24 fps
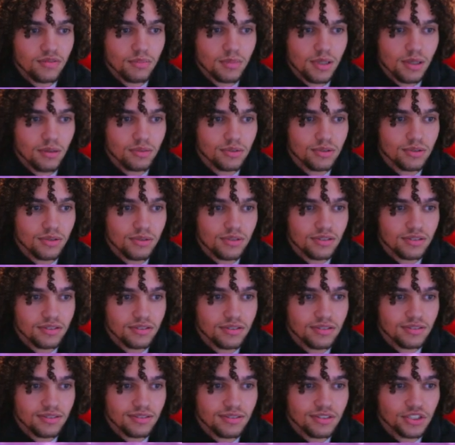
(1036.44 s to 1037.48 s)
be able to do this
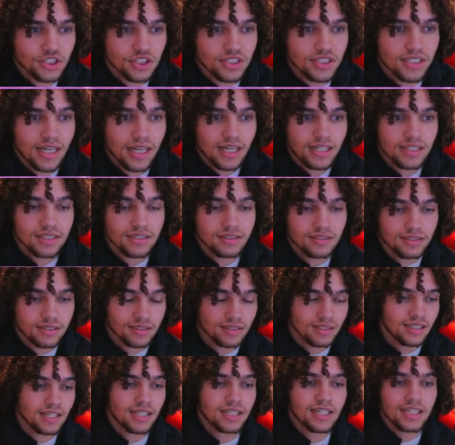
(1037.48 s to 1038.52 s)
shenanigans.
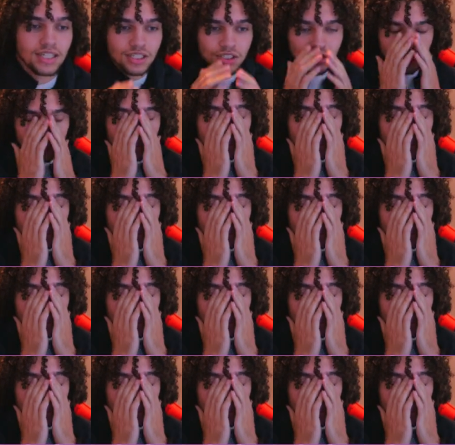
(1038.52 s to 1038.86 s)
Shouldn't